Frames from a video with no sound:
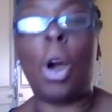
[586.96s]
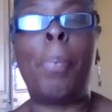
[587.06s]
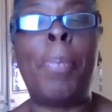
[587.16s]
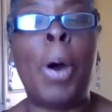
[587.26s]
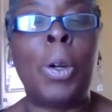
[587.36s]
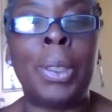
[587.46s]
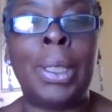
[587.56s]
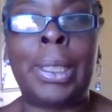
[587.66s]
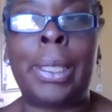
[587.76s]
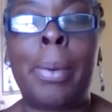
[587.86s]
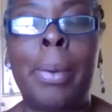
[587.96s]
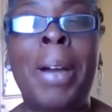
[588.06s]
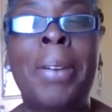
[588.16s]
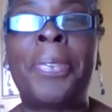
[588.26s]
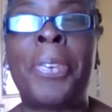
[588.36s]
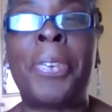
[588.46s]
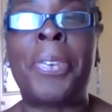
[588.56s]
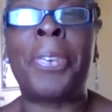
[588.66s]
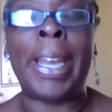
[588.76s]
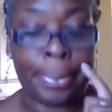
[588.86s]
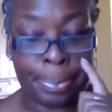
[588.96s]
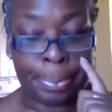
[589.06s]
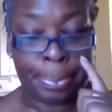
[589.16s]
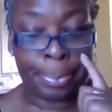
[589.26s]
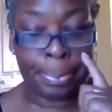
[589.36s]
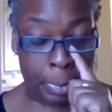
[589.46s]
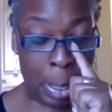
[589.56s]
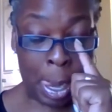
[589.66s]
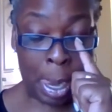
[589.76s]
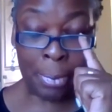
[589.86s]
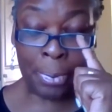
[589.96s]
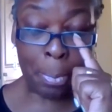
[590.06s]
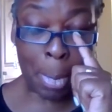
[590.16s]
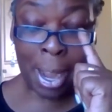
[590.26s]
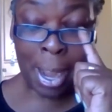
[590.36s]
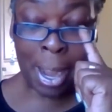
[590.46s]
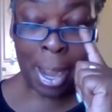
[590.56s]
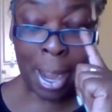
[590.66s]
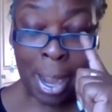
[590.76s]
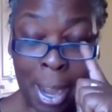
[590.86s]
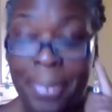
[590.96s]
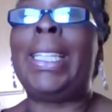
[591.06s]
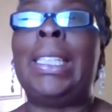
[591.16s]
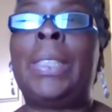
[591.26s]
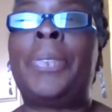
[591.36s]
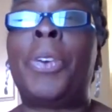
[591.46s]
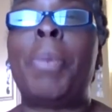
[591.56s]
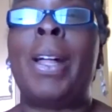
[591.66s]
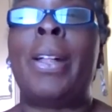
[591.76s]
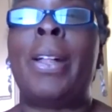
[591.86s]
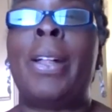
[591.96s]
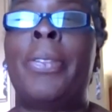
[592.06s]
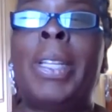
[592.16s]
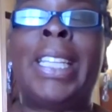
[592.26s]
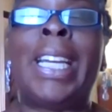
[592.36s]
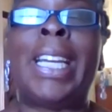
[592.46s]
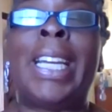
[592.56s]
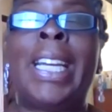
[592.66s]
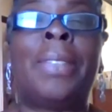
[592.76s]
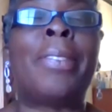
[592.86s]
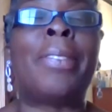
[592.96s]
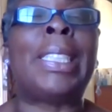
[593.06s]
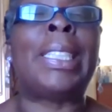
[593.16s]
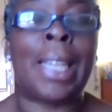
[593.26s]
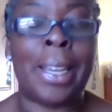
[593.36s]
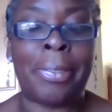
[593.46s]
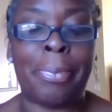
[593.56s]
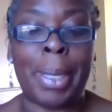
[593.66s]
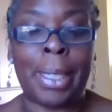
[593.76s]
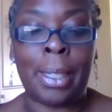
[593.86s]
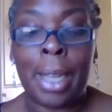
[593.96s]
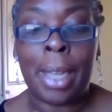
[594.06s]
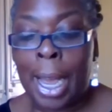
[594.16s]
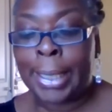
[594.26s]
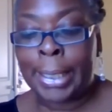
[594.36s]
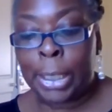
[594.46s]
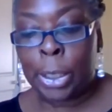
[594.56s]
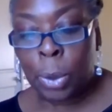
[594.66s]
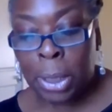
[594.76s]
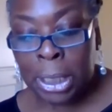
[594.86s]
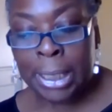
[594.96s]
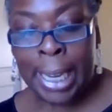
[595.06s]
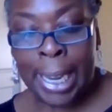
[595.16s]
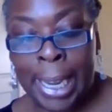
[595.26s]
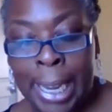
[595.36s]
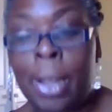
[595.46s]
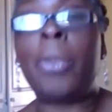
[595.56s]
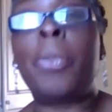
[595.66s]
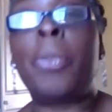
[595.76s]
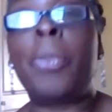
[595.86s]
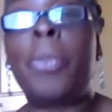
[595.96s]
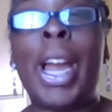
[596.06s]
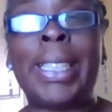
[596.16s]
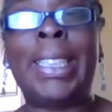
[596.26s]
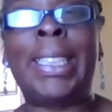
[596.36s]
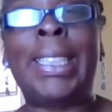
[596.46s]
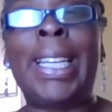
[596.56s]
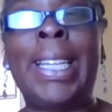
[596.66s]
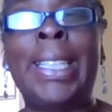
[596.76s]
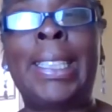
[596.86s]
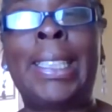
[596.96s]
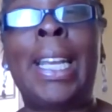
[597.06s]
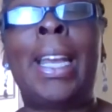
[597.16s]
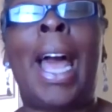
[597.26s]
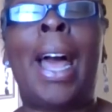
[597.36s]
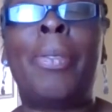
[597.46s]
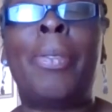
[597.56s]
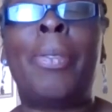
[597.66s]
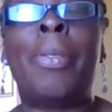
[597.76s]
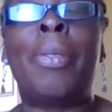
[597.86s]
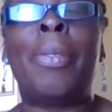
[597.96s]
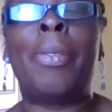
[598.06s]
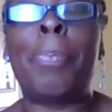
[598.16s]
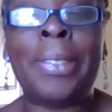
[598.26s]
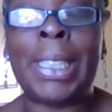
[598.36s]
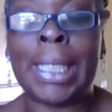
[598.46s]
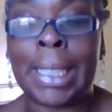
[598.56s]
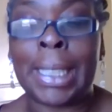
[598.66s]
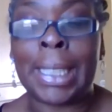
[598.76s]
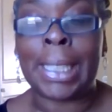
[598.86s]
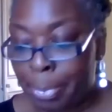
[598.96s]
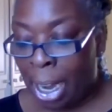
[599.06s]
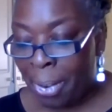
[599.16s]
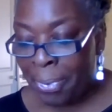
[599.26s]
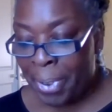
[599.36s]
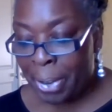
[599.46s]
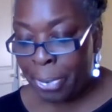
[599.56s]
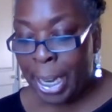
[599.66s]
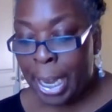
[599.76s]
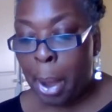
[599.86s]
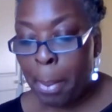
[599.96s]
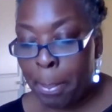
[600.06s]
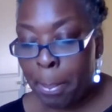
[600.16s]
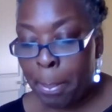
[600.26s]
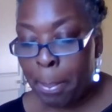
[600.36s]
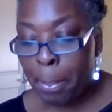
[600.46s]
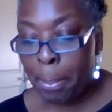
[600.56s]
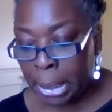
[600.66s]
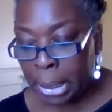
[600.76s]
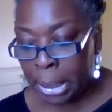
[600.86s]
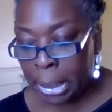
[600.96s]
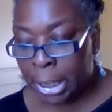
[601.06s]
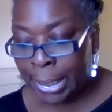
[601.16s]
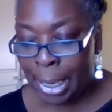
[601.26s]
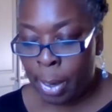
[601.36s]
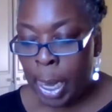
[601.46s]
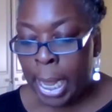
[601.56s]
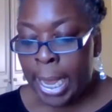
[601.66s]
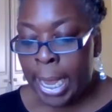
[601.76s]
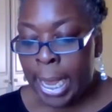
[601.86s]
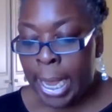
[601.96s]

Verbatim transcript: Not bond, but free. And from my findings from, uh, from the days of our enslavement until today, the practices and the belief systems are very much similar